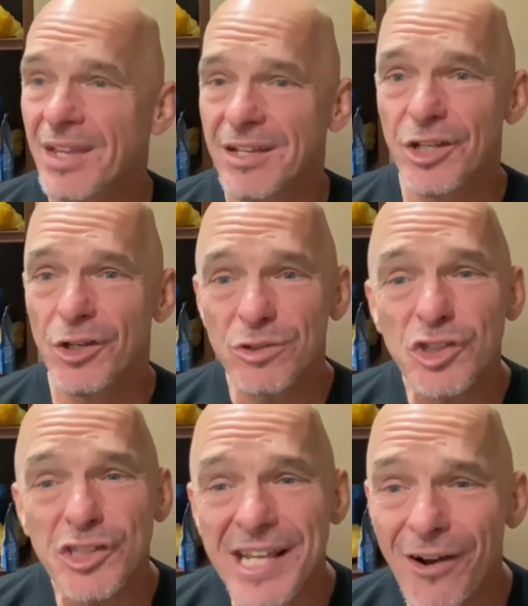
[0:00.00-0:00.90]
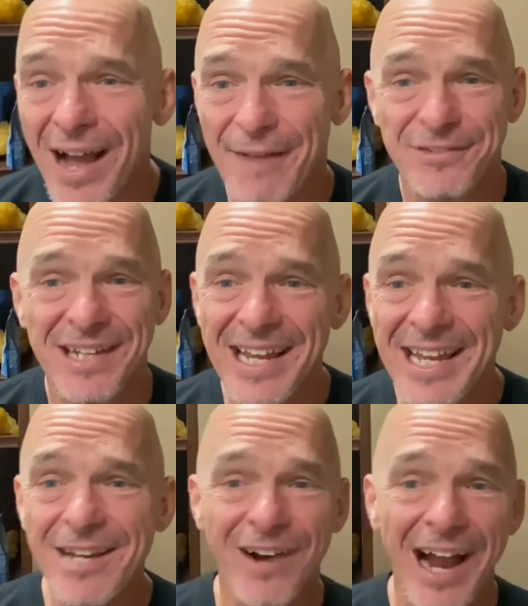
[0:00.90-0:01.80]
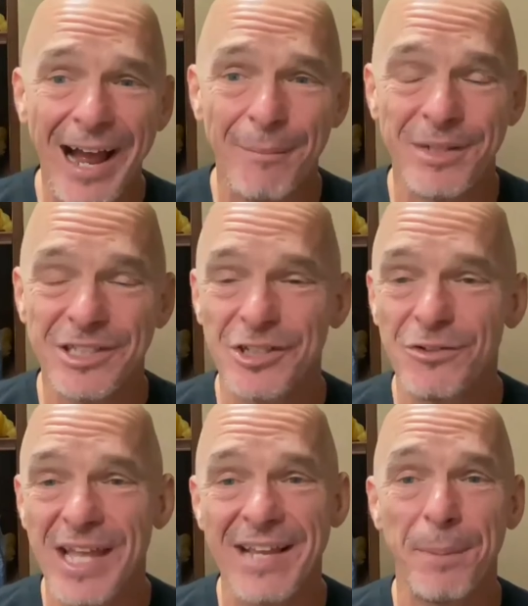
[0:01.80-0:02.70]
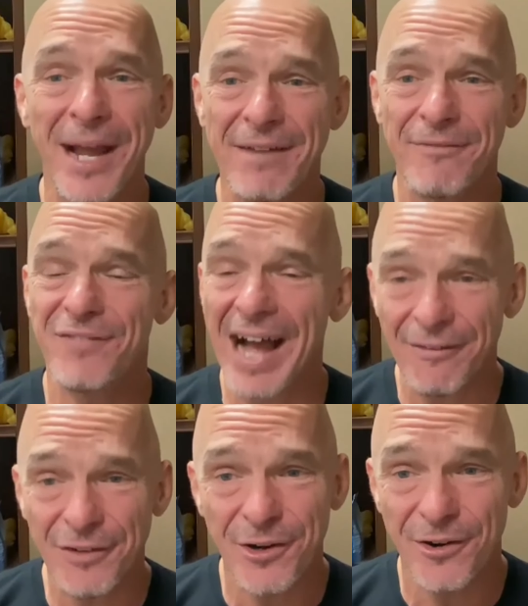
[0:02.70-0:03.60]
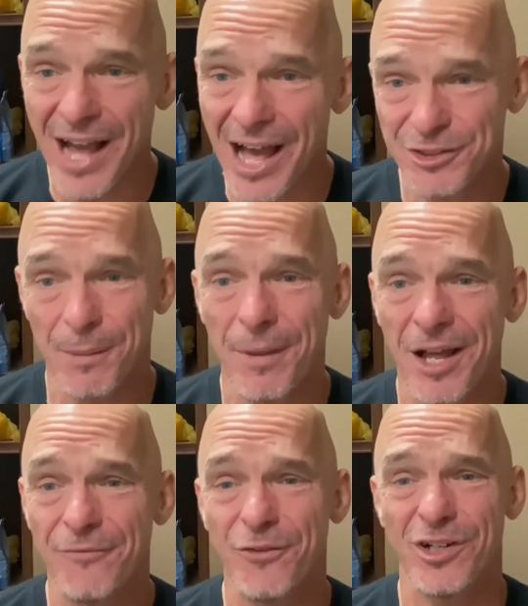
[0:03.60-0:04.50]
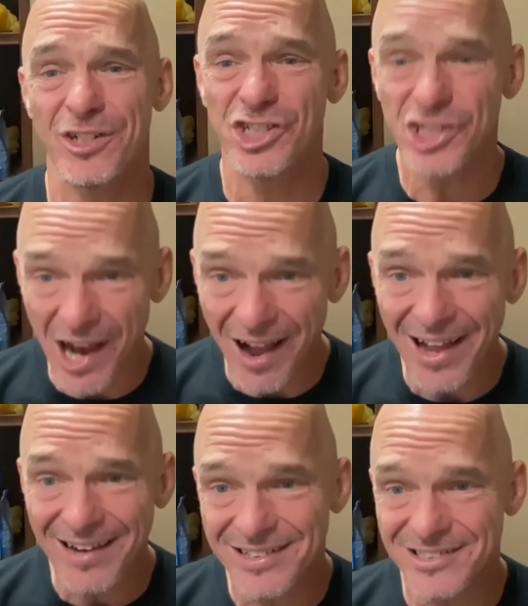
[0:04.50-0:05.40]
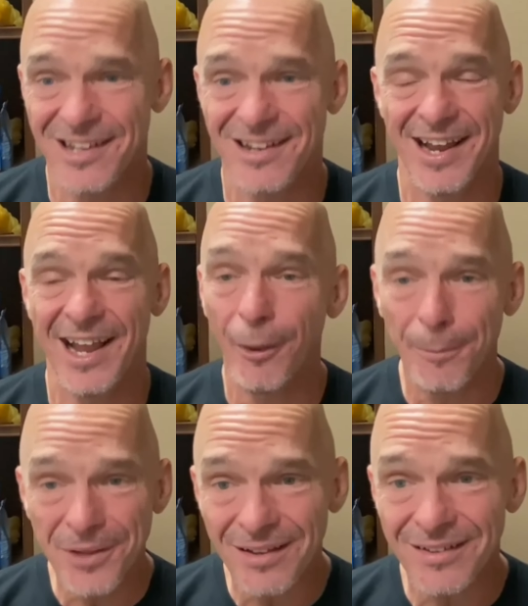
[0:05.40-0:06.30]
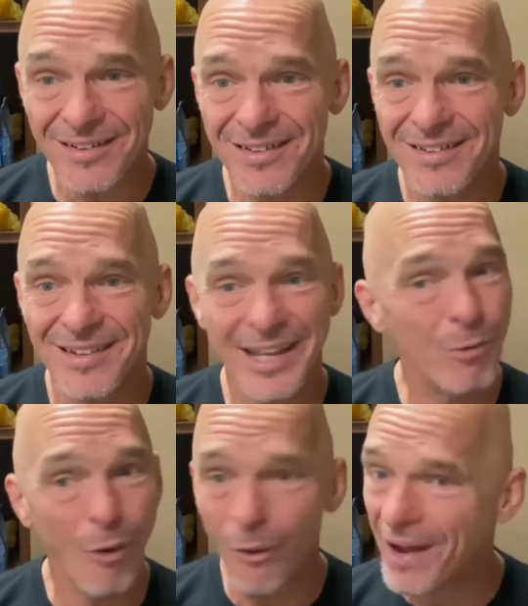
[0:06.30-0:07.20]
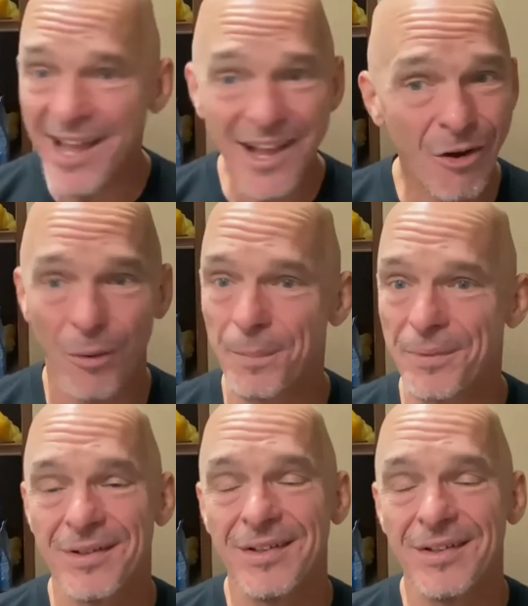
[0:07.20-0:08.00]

You still have to eat right, but you think paying $500 a month for a shot is going to help you? It won't help.